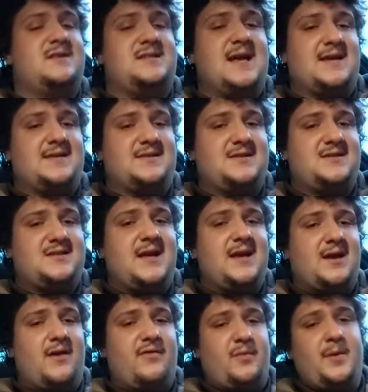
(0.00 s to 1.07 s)
of the Texas
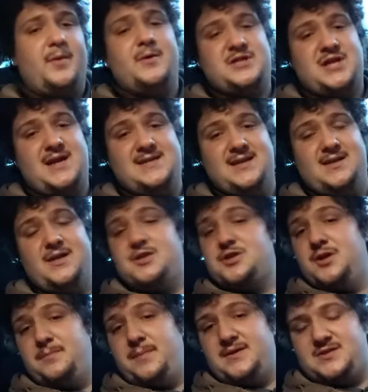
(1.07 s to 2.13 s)
state government, which ideally
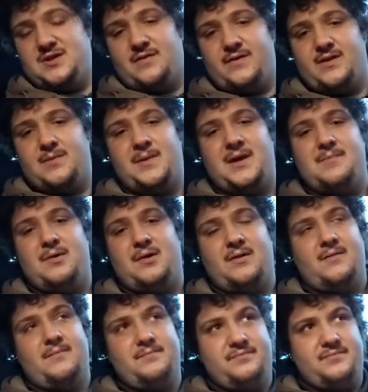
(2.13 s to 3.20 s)
should be serving the
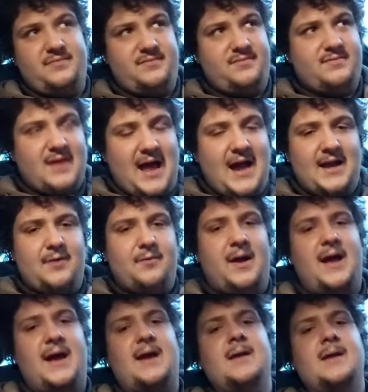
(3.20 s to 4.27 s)
people
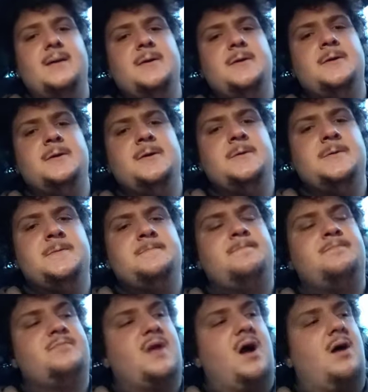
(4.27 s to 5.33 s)
anyway,
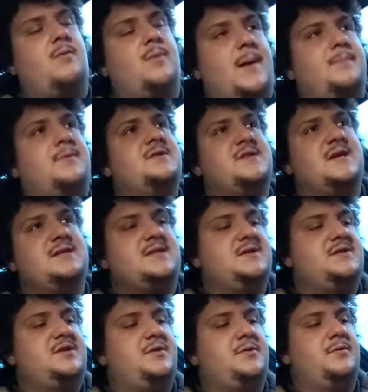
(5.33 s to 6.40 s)
are
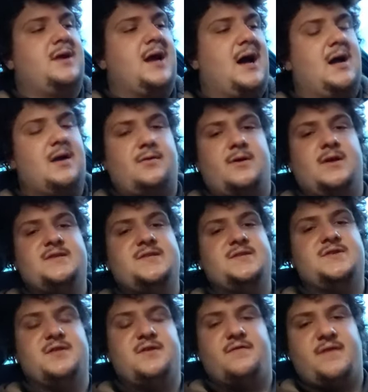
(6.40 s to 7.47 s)
represented to Congress
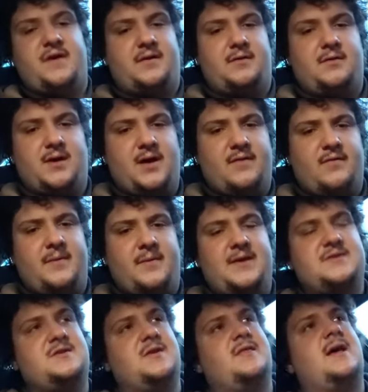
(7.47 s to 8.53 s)
and to the federal
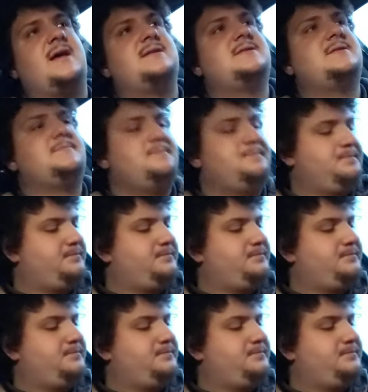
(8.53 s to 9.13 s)
government so that,